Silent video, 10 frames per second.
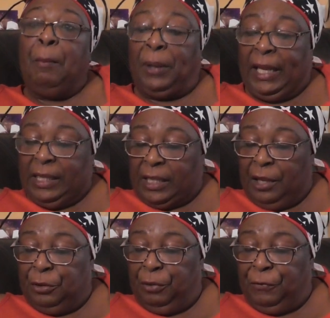Place
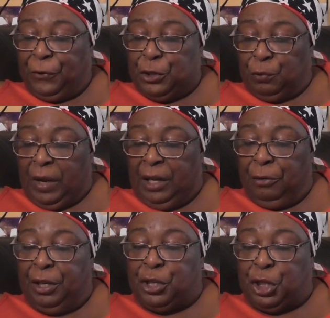in the
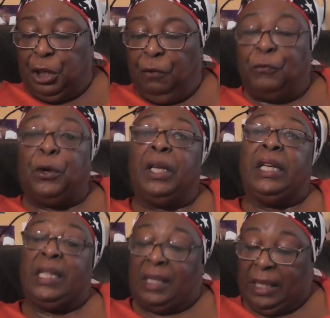refrigerator and chill for at
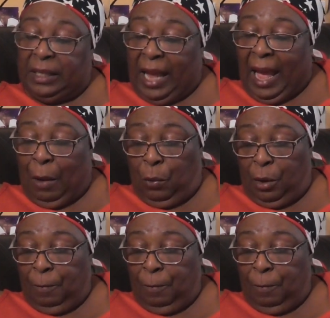least an hour.